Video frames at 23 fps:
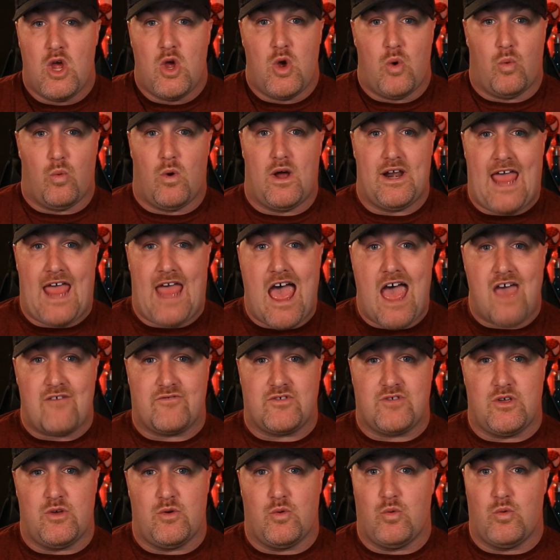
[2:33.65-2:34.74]
what have
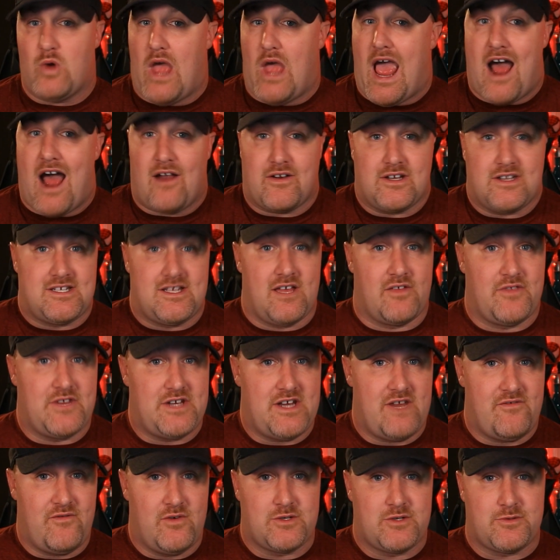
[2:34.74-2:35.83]
you, how to tell the
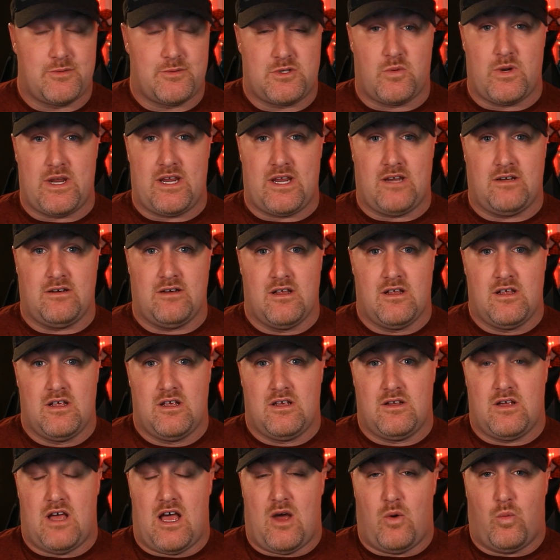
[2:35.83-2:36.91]
difference between
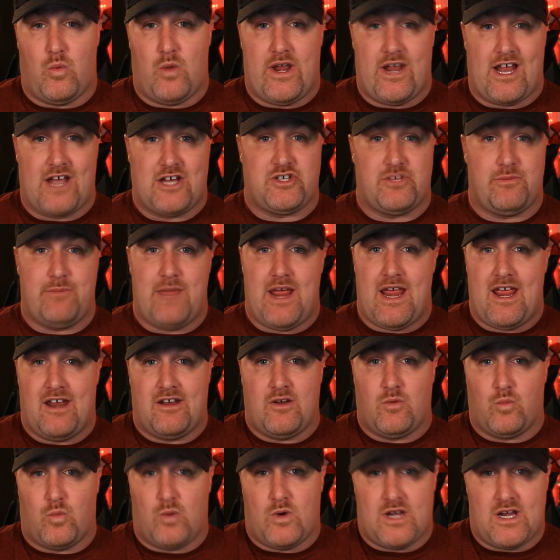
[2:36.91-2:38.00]
when I should ban
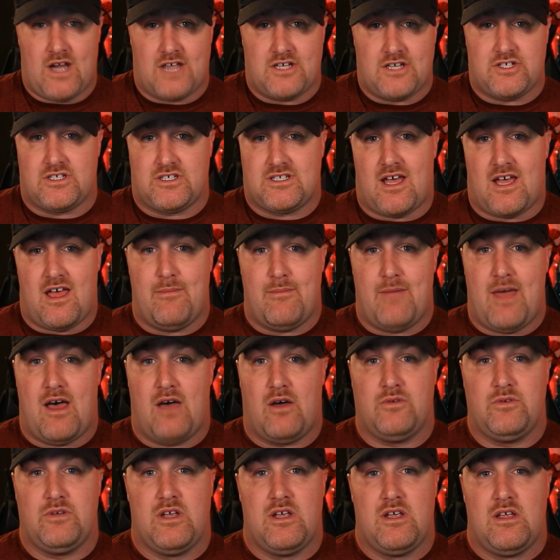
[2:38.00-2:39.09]
and when I should time out,